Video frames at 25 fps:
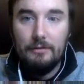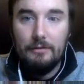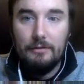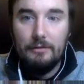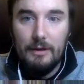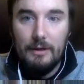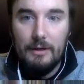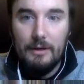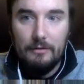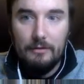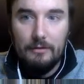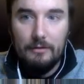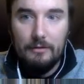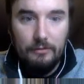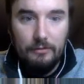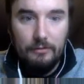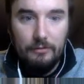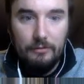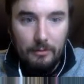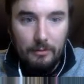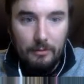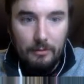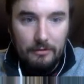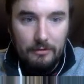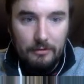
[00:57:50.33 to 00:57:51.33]
This is why
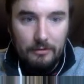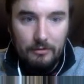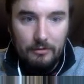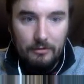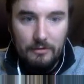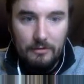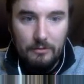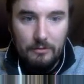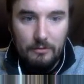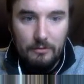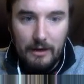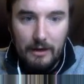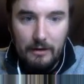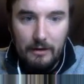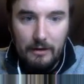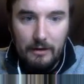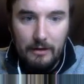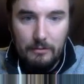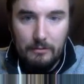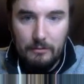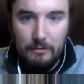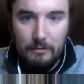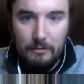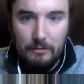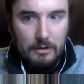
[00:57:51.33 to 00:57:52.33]
there's so many strict
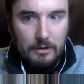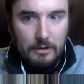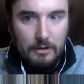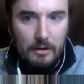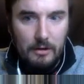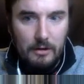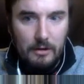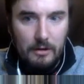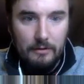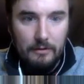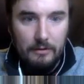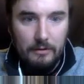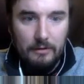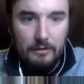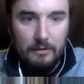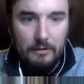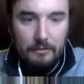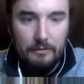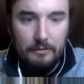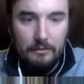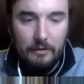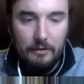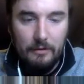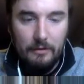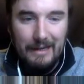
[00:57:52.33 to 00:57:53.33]
whale
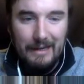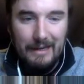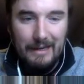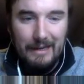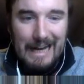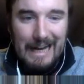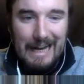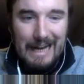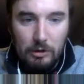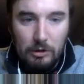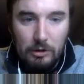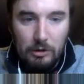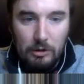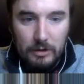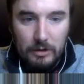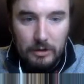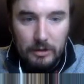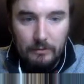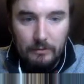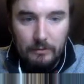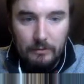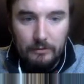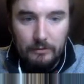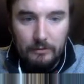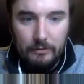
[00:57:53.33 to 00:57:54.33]
laws as far as like how
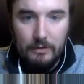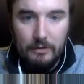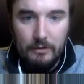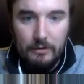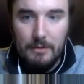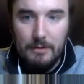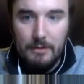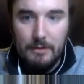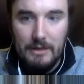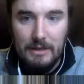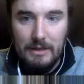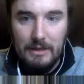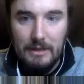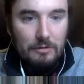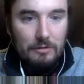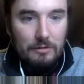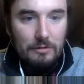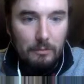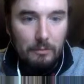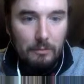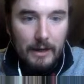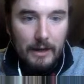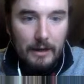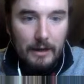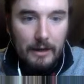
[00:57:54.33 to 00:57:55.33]
close you can
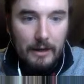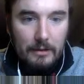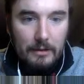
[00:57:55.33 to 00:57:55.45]
be to a